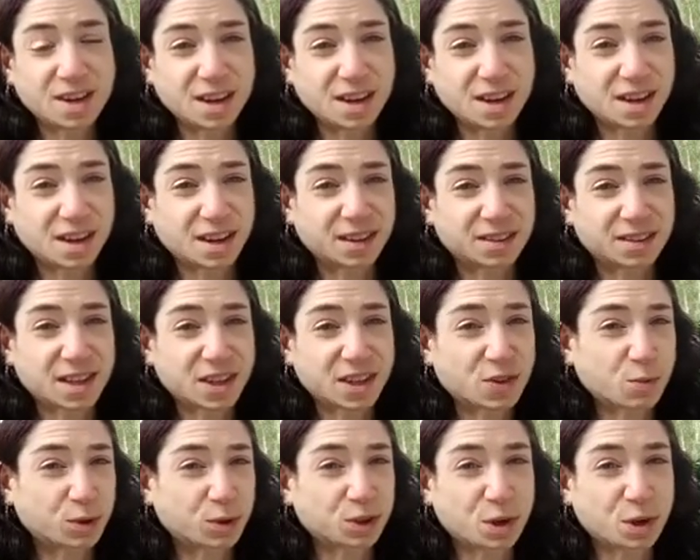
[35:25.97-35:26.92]
And
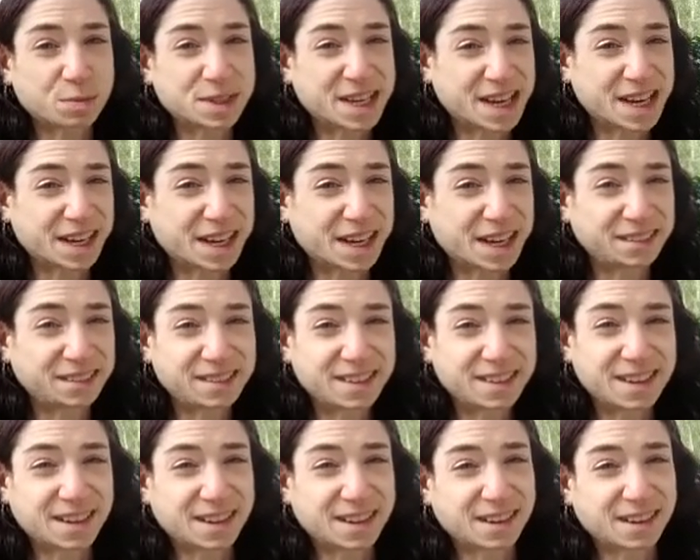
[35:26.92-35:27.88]
that's where it all began.
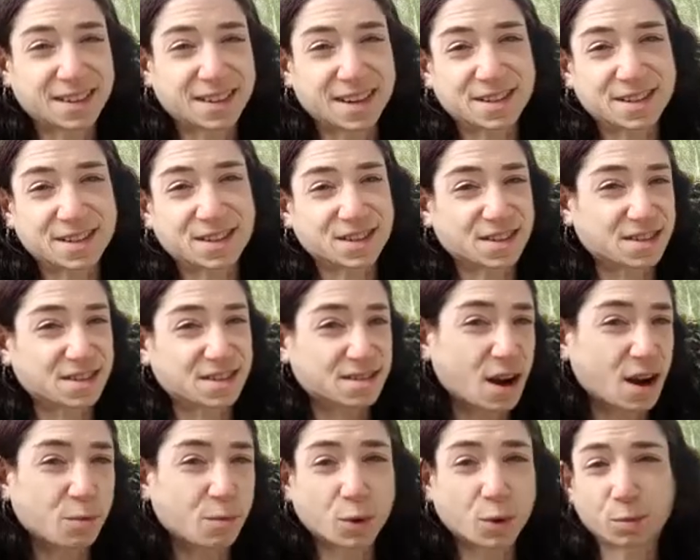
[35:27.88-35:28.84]
And I just
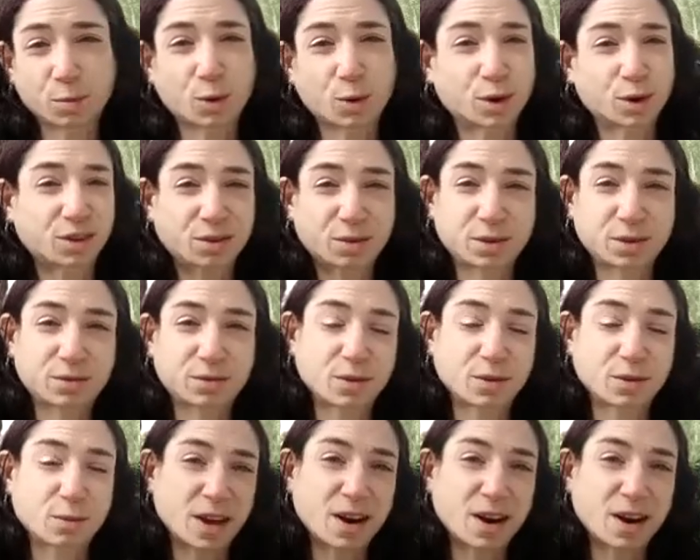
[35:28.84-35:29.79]
got more and more into it
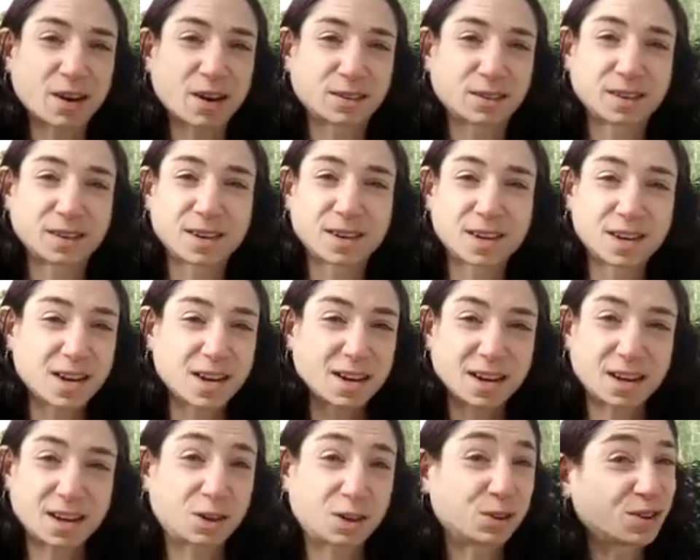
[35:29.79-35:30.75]
from there. And
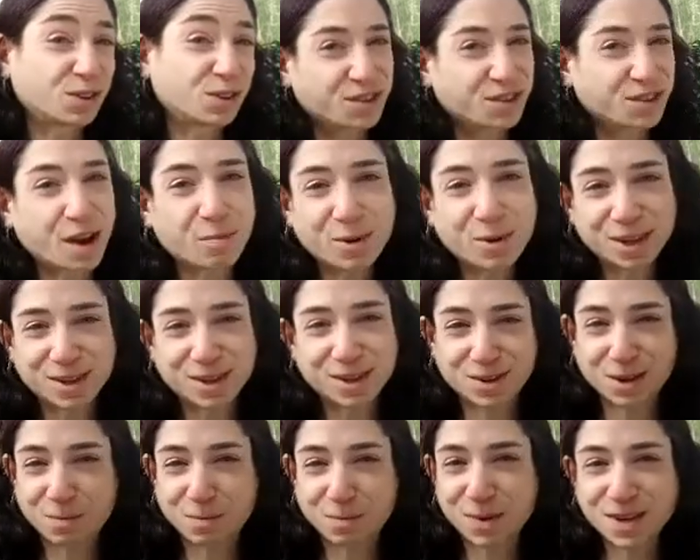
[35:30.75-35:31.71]
I couldn't stop writing
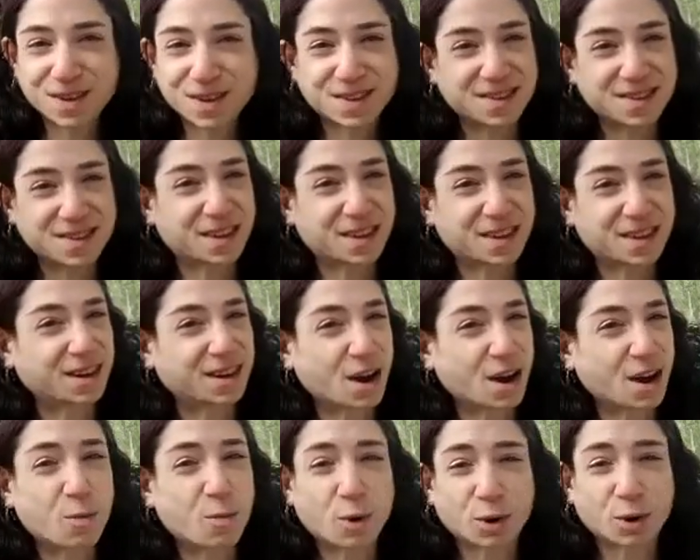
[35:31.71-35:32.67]
cookbooks, and I
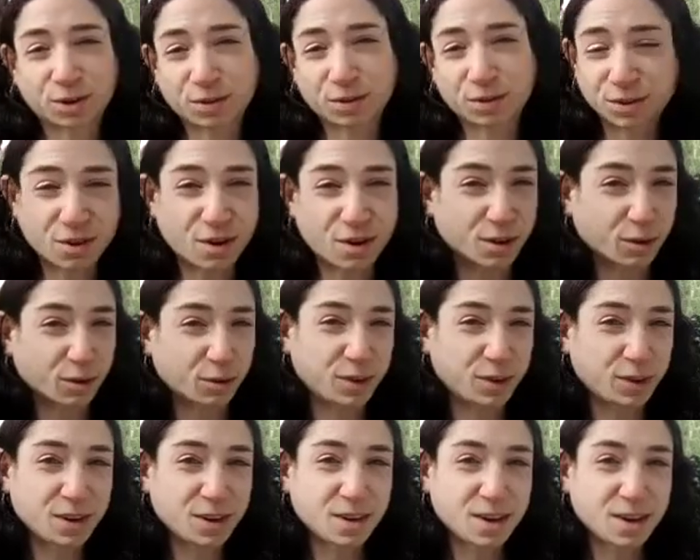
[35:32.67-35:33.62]
got more into
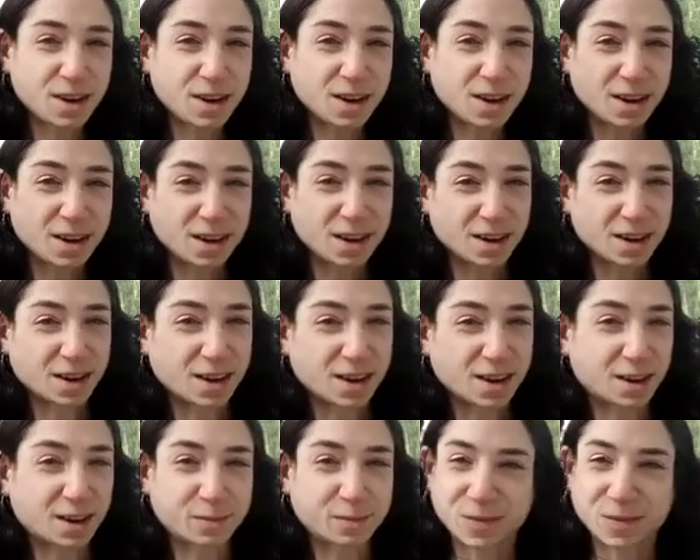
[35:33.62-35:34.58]
photography.
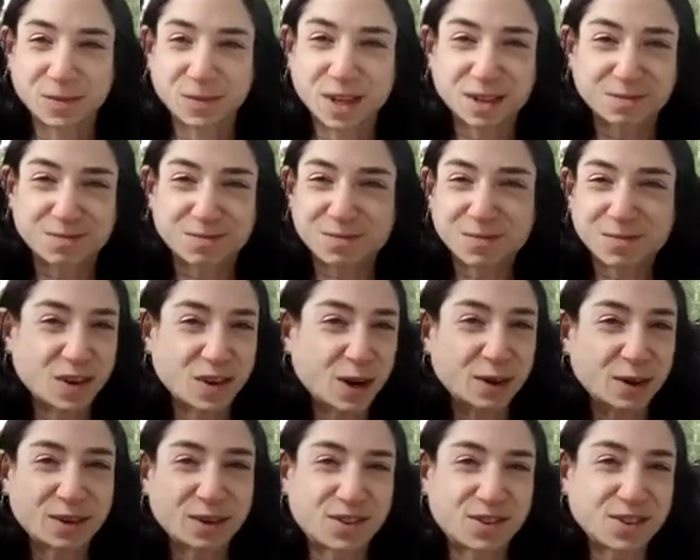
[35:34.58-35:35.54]
It
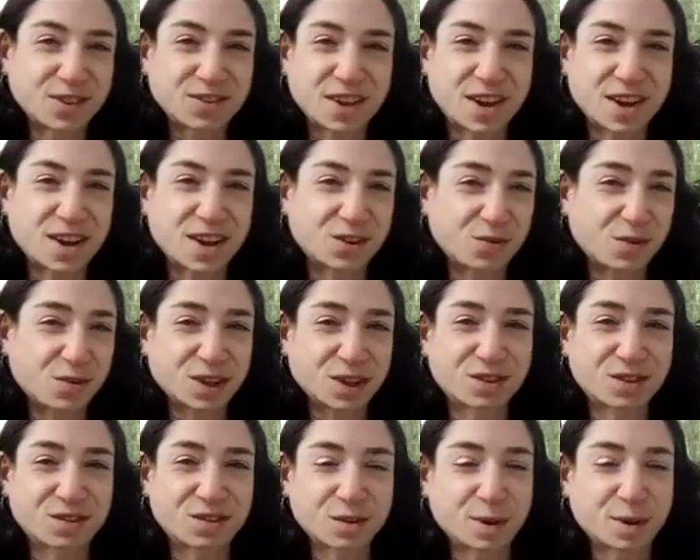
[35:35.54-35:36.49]
varies these days if I
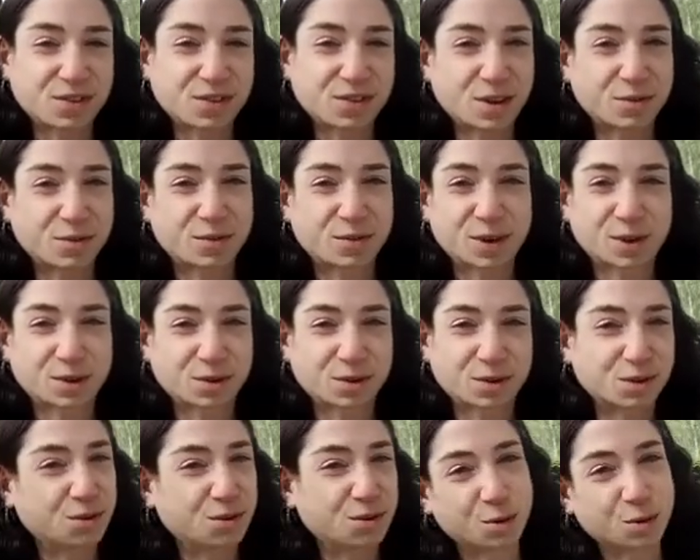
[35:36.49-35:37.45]
consider myself a
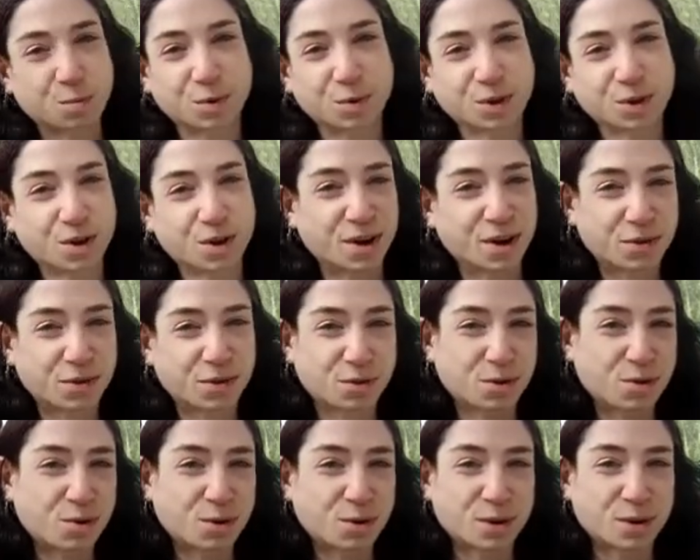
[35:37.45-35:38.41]
cookbook
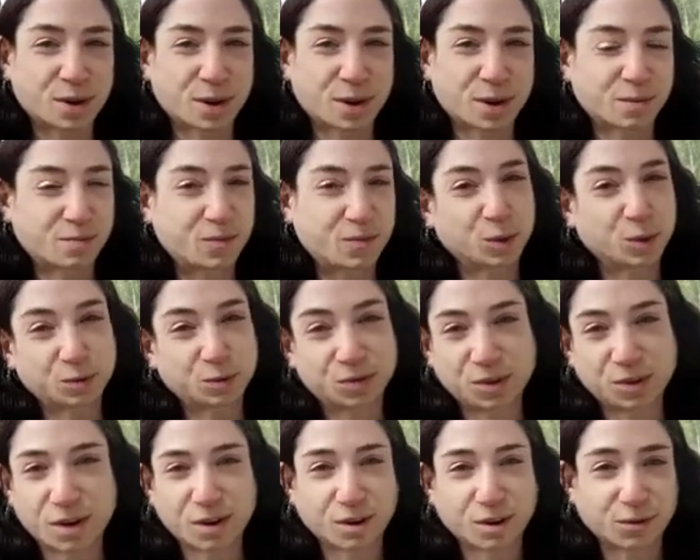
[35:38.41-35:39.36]
author or a food
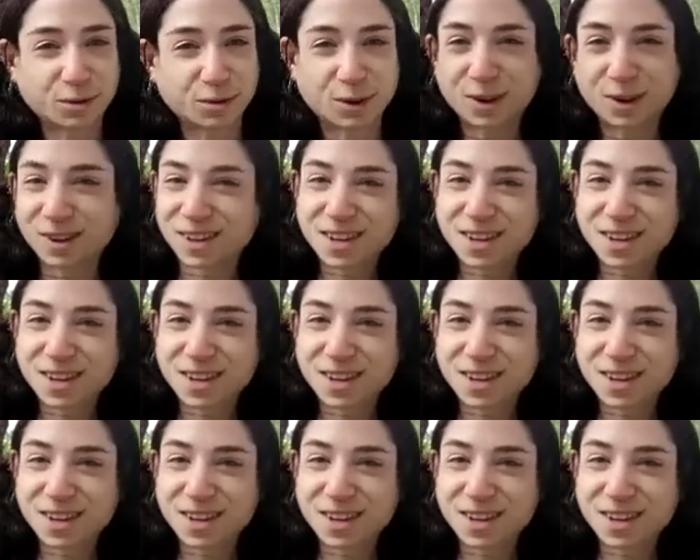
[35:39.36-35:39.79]
photographer.